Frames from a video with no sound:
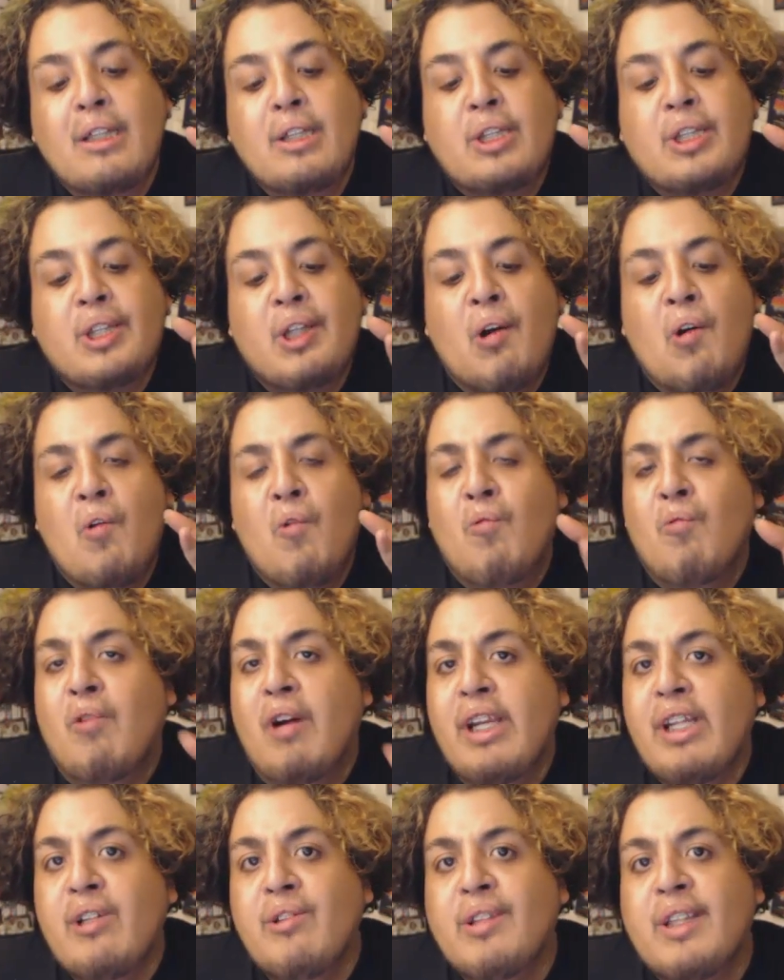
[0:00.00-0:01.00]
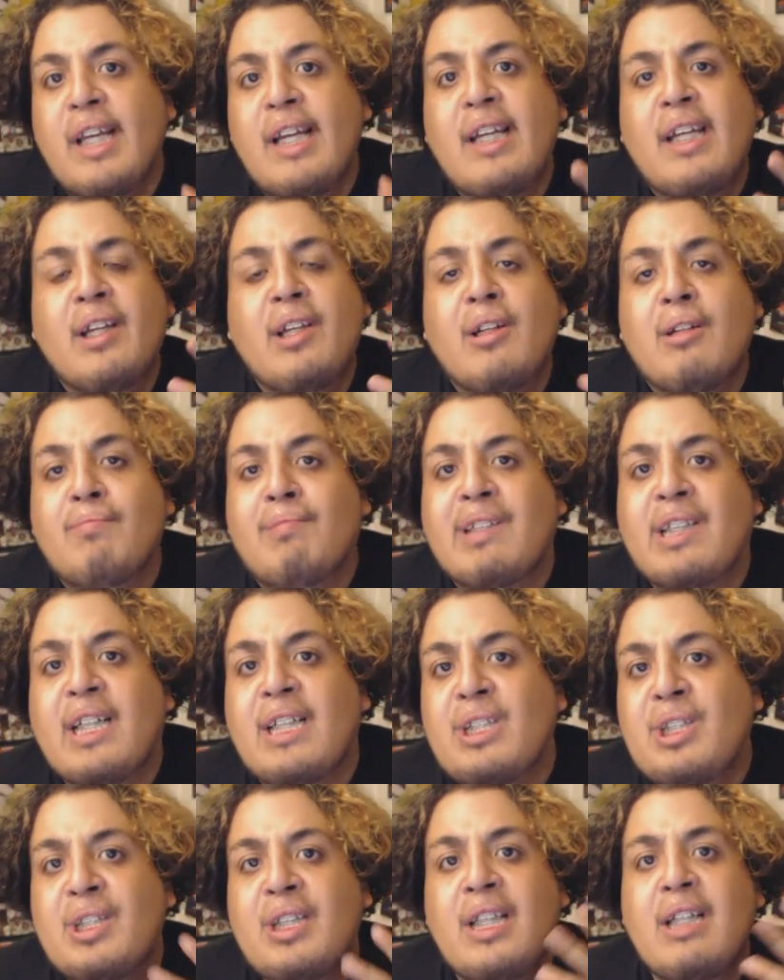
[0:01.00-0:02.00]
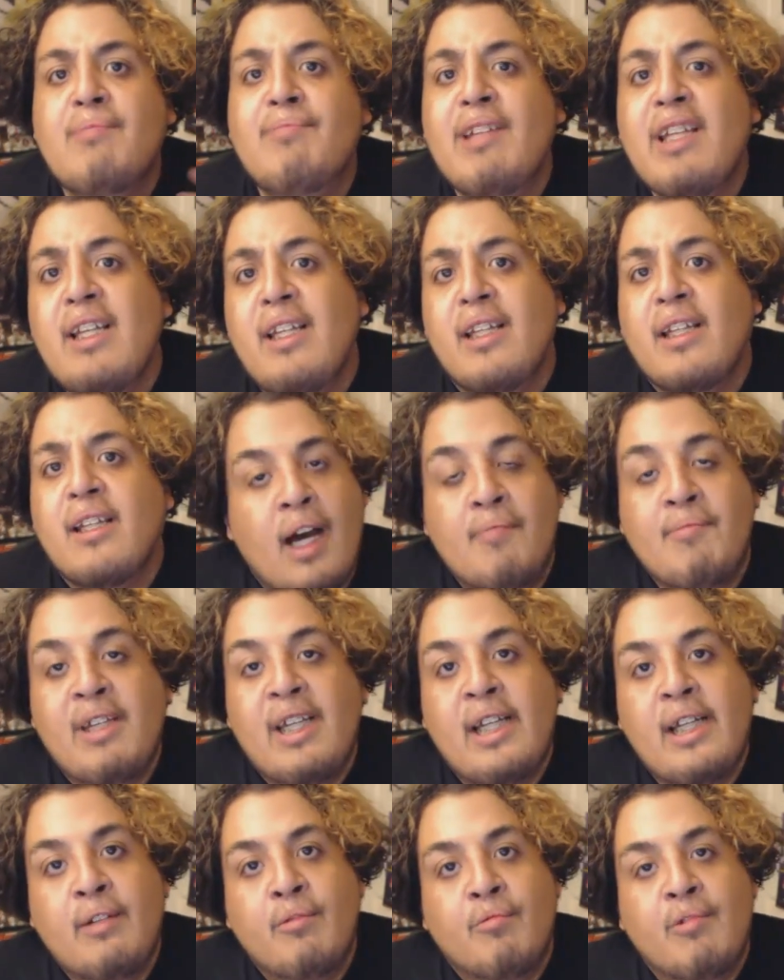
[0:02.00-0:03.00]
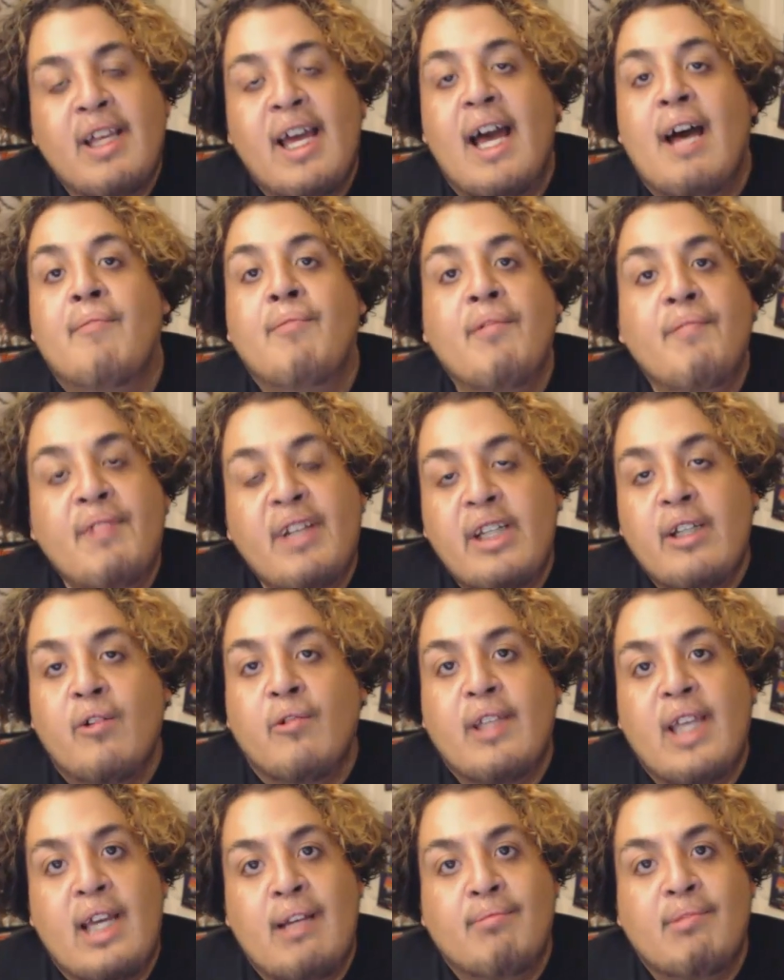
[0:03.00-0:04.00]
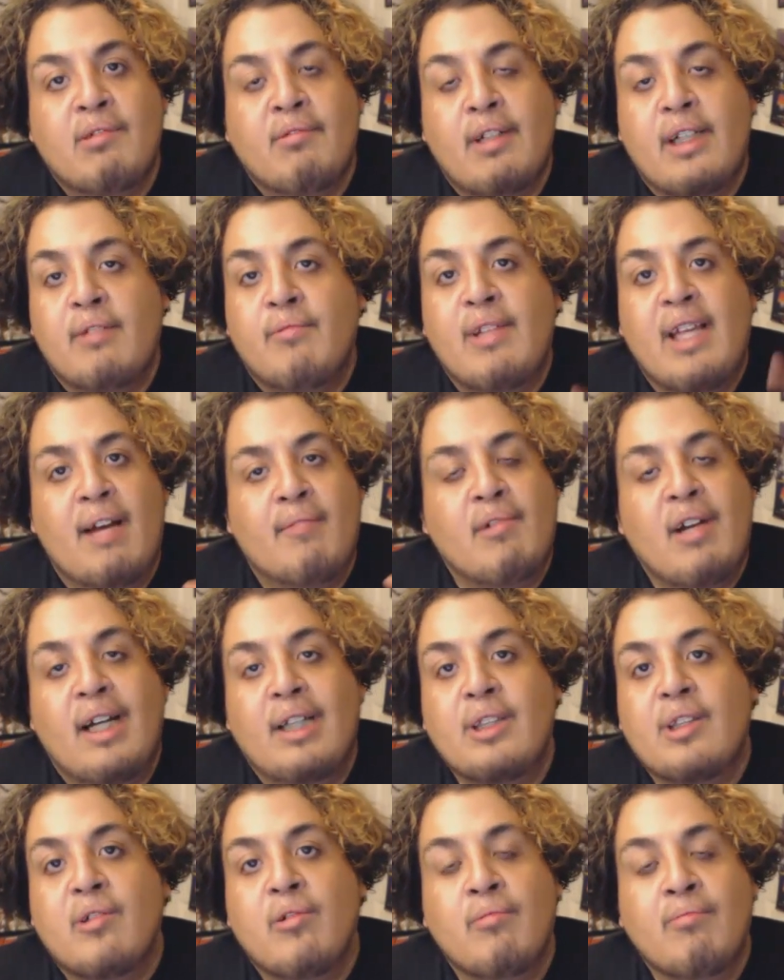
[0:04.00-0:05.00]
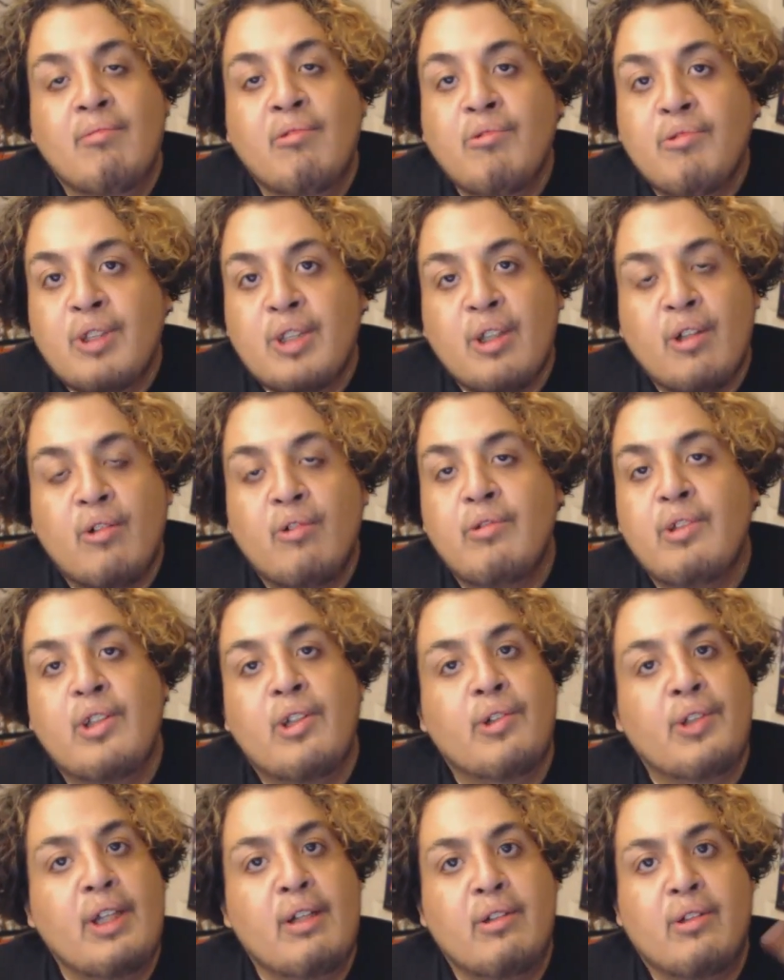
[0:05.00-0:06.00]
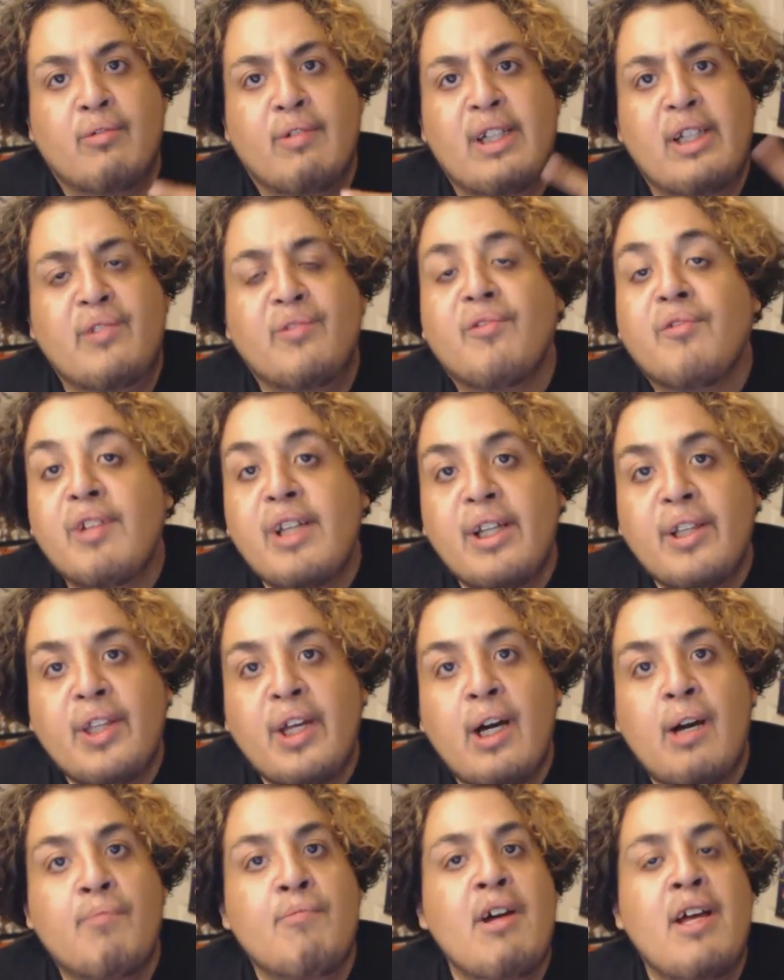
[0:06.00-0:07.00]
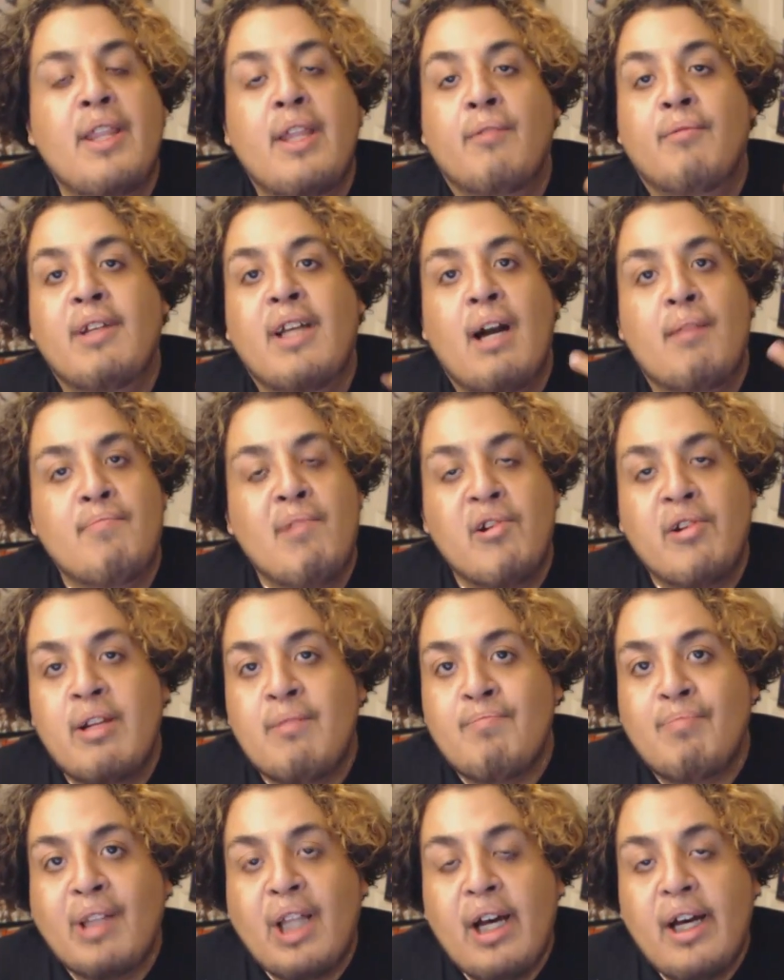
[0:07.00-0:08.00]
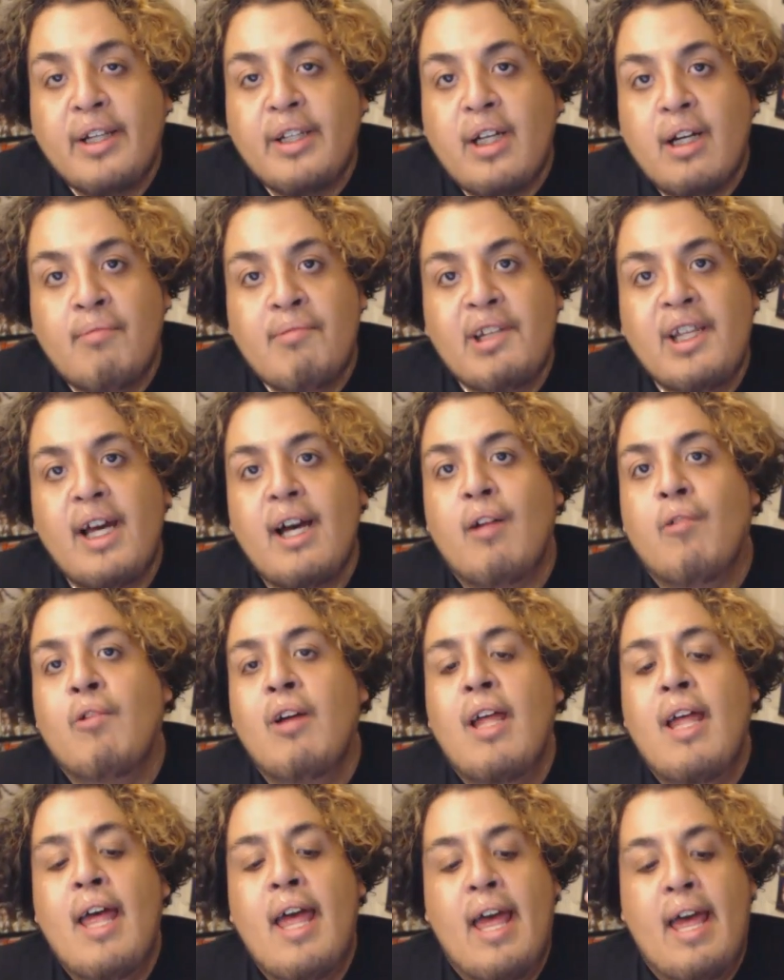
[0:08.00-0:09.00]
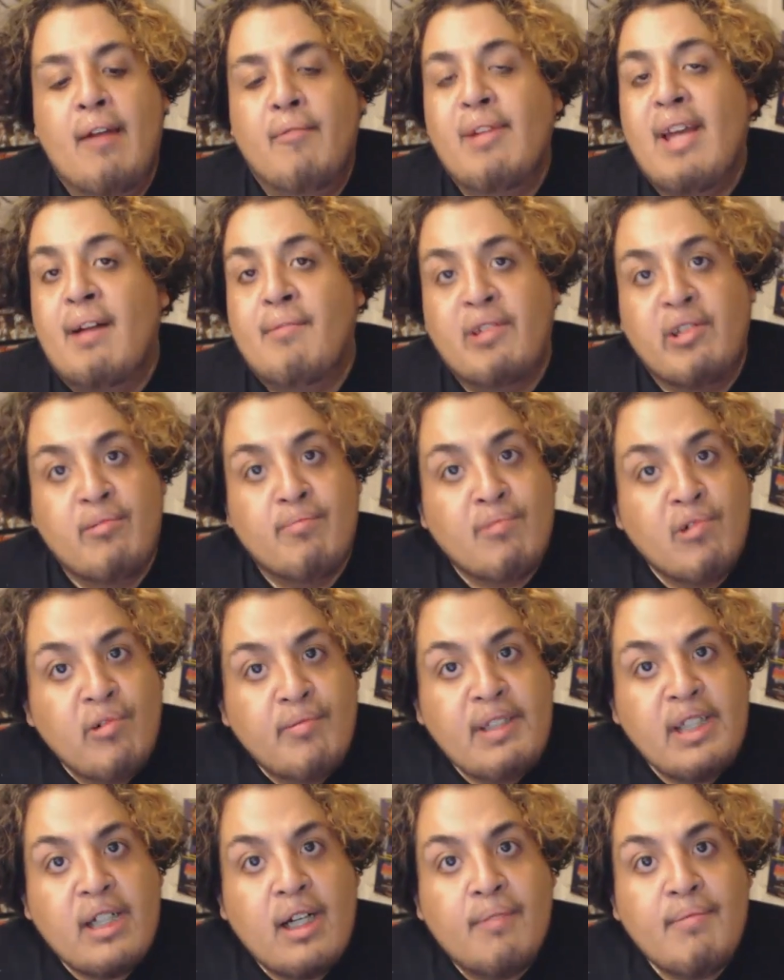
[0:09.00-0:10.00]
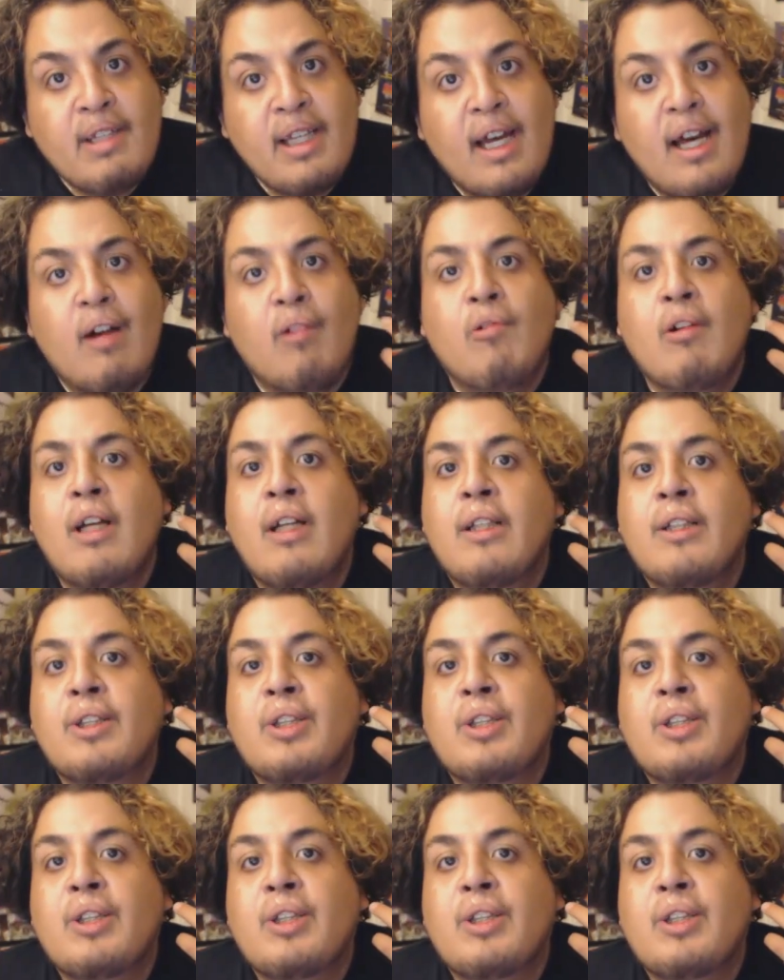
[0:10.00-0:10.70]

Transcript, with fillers: So what do you think it could potentially be? I mean, we have the video games already. We have Kaiju Muso, you know, there's already three of them. Then we got Burning Blood coming out and we have a new movie coming out.